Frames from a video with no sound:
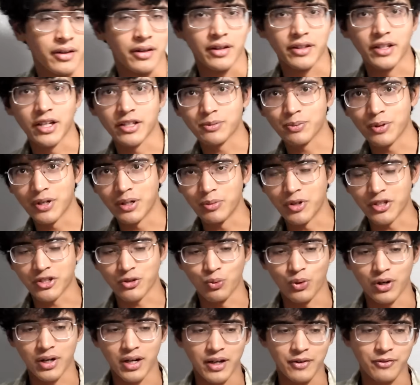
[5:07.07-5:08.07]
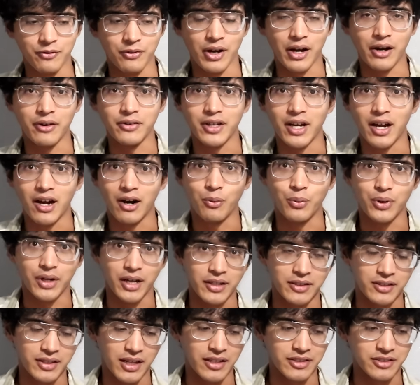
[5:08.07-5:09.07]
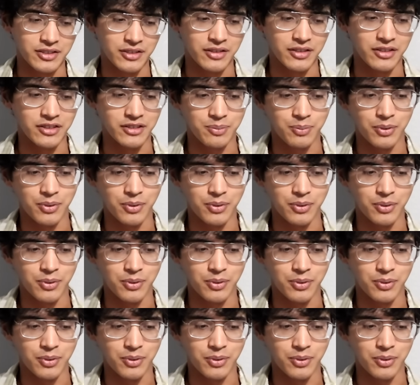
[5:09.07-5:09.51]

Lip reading: And that's pretty much what I found out when I tested these